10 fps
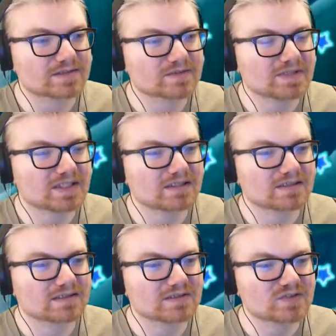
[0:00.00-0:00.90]
there's been a
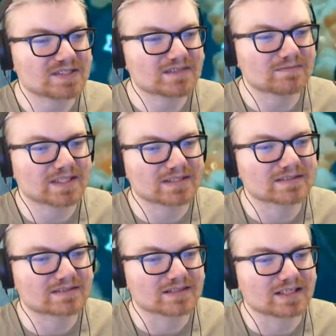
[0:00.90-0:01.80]
there's been some
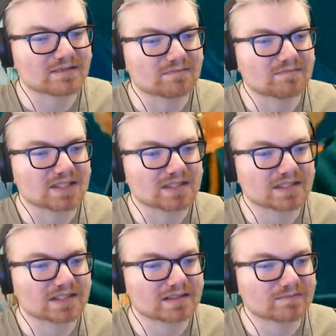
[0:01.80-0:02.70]
things that are kind of buggy.